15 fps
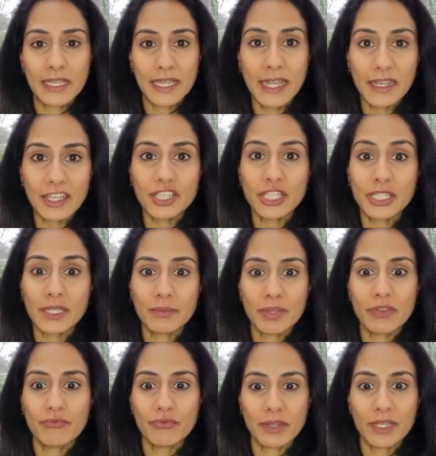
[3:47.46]
can actually
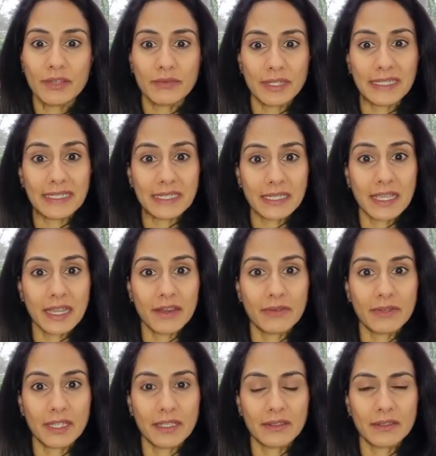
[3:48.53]
be really, really
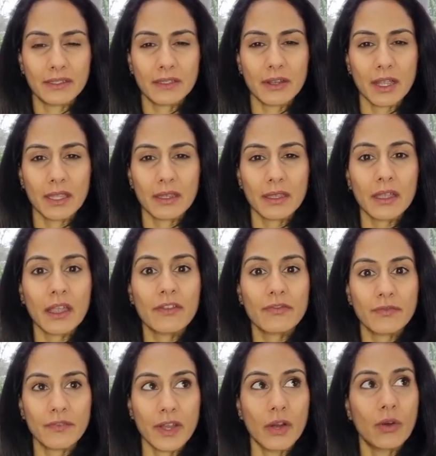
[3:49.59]
scary. So I think I
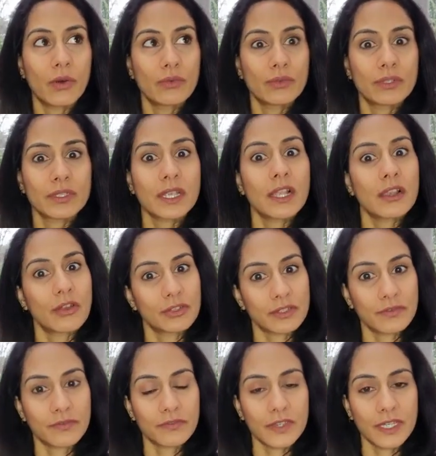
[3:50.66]
felt a lot
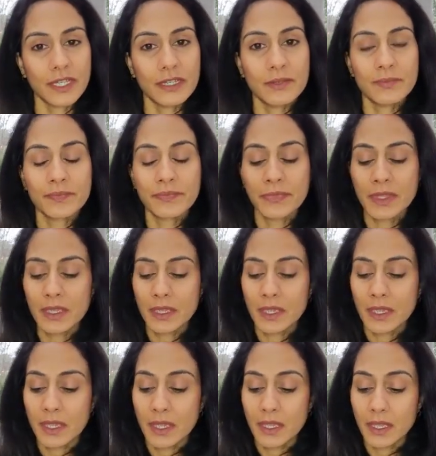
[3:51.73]
of fear.
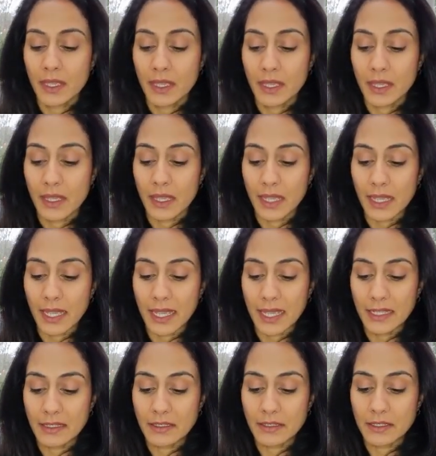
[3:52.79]

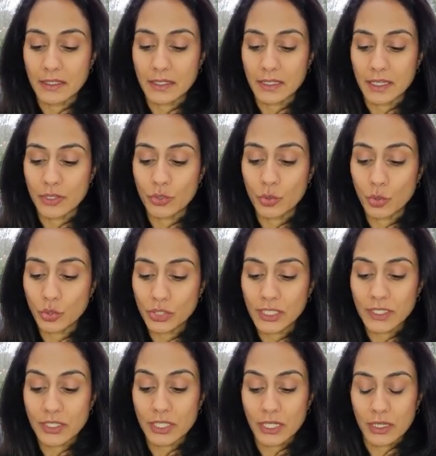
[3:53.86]
And in
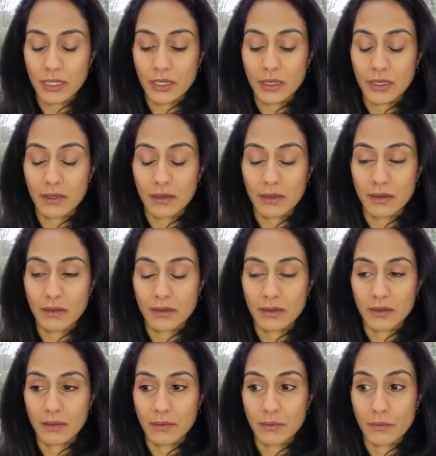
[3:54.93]
order to
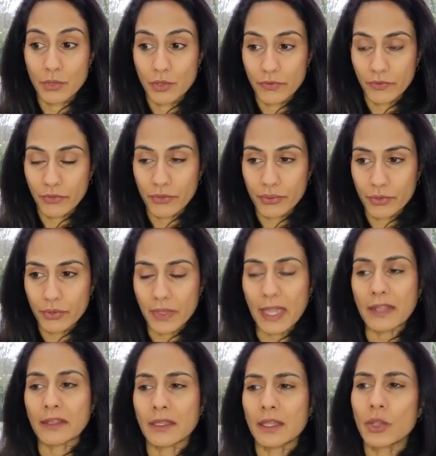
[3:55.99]
move through that,
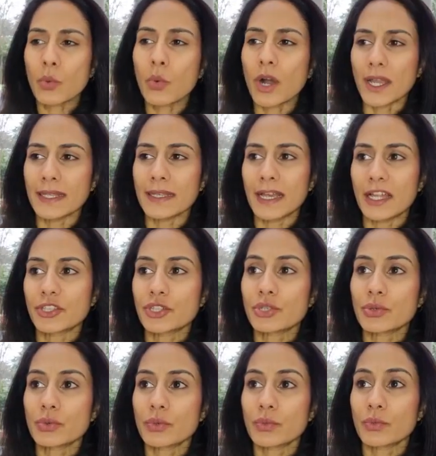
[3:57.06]
and I think
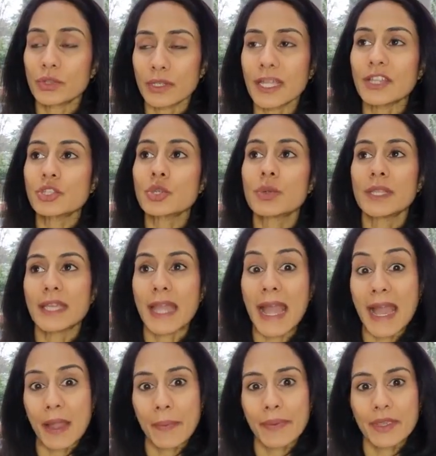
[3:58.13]
what naturally
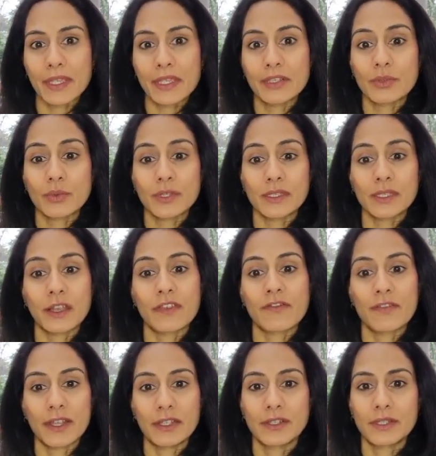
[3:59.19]
happened was I
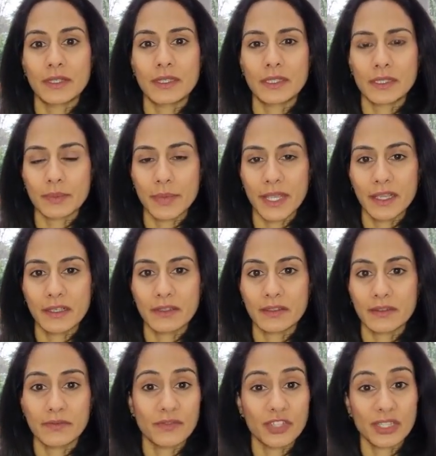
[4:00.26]
fell into the
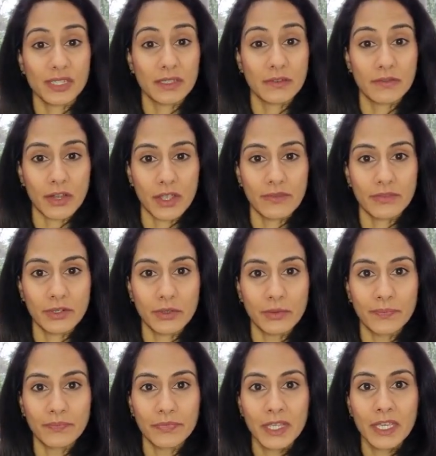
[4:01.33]
space of just
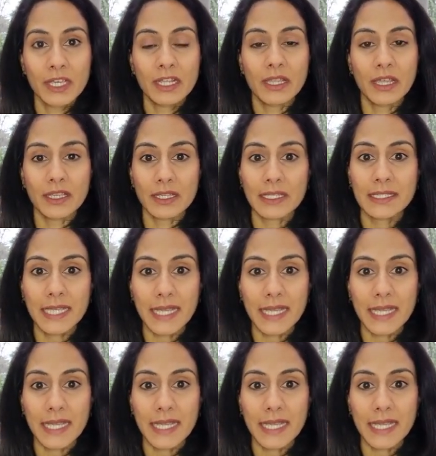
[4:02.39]
survival, like